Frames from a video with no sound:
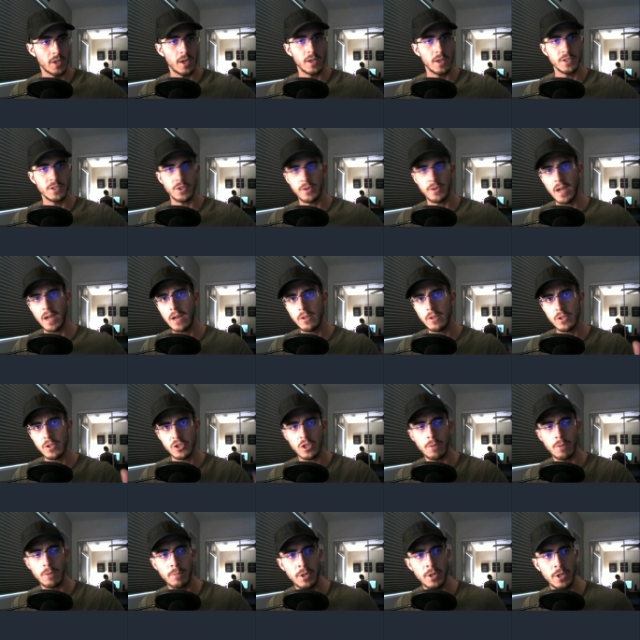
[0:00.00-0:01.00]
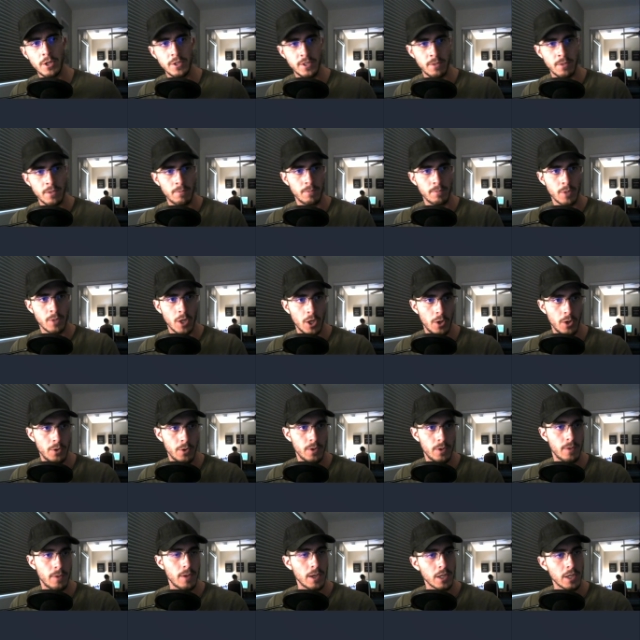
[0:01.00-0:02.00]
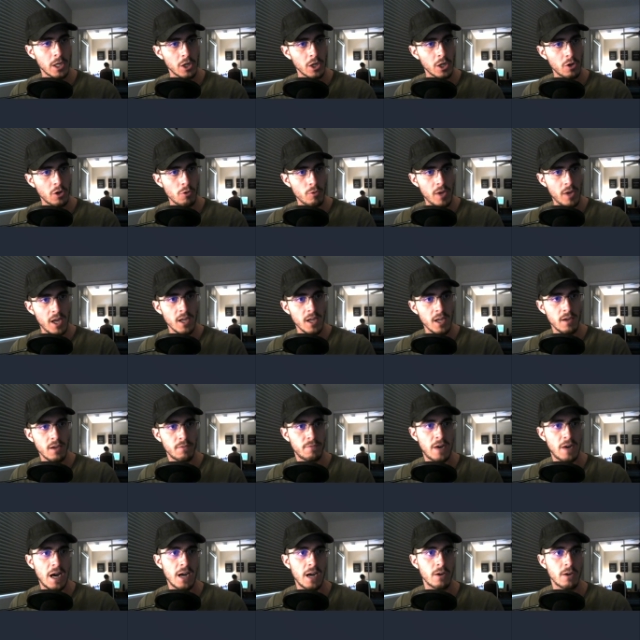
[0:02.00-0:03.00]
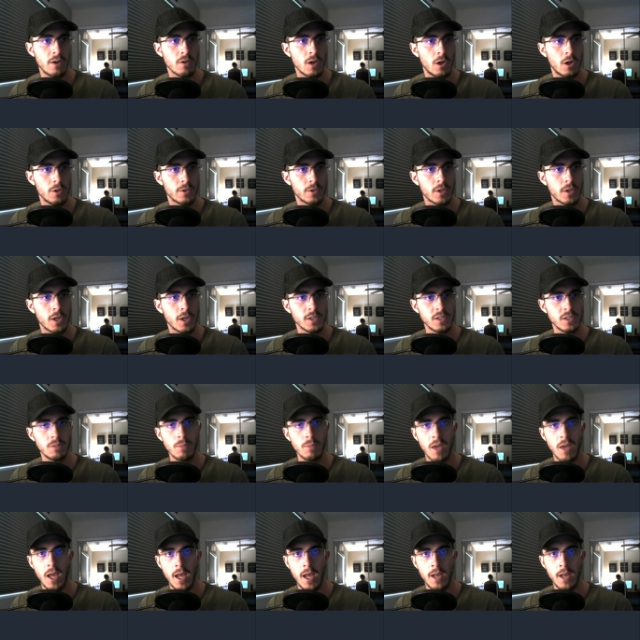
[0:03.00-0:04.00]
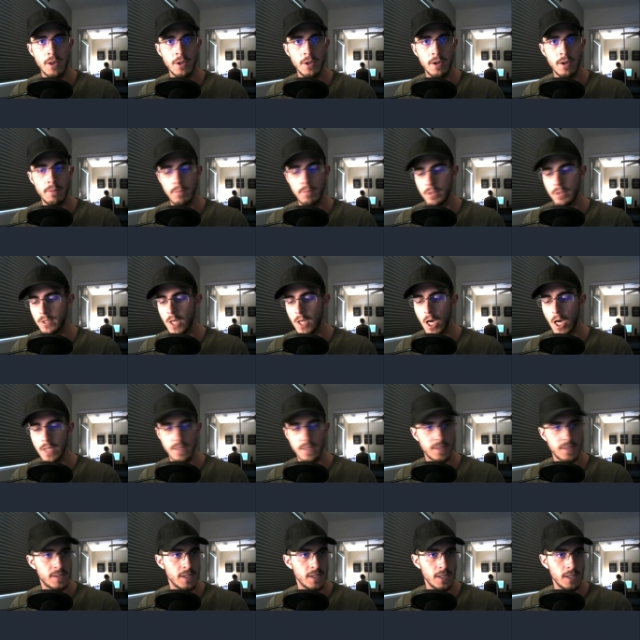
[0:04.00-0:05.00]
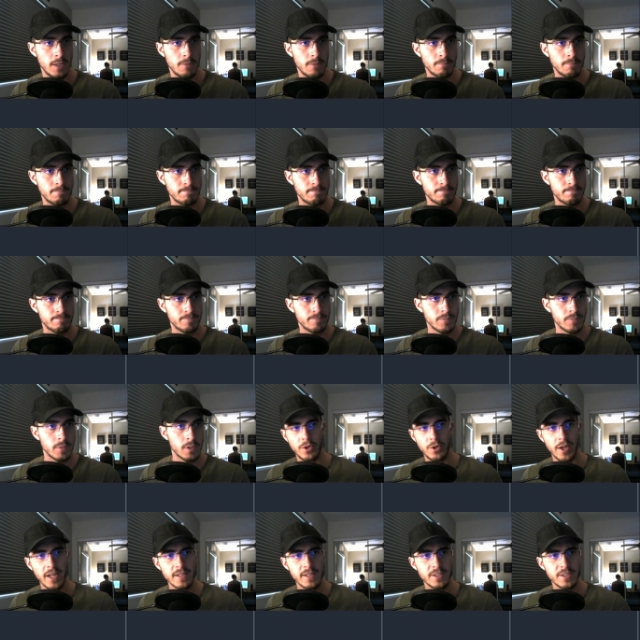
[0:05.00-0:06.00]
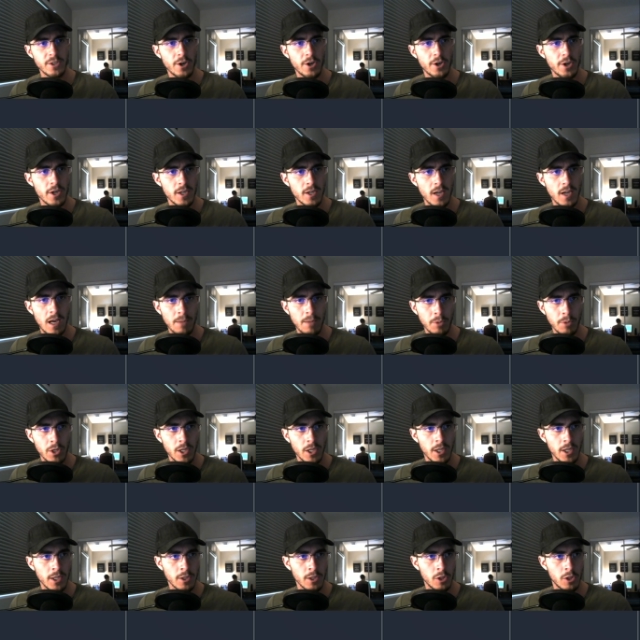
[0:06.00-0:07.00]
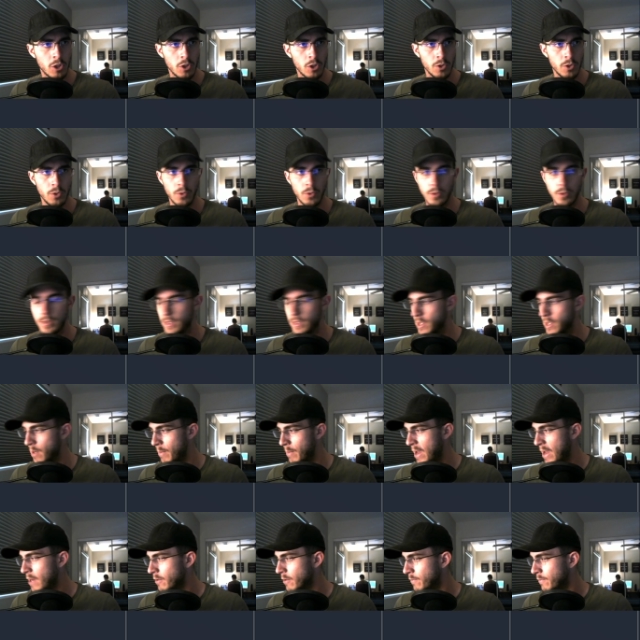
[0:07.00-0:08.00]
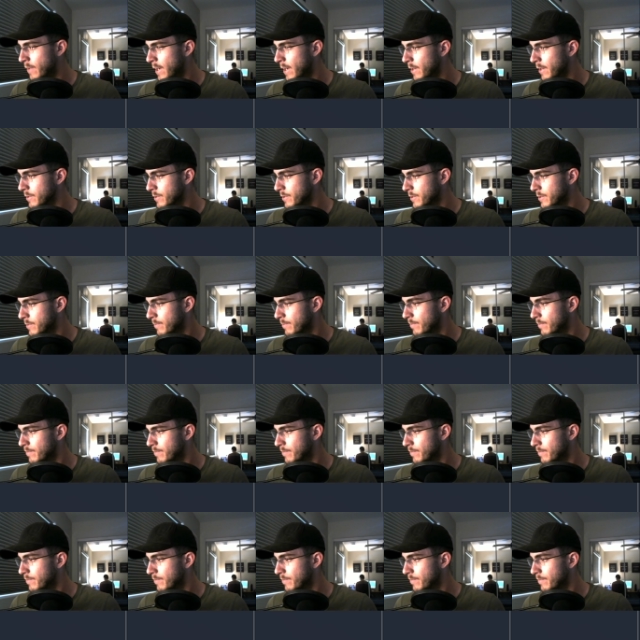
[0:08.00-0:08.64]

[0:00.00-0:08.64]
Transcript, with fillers: So now let's jump into some code. I'm gonna create a file called custom can dump.c. To get started, I'm gonna include some header files.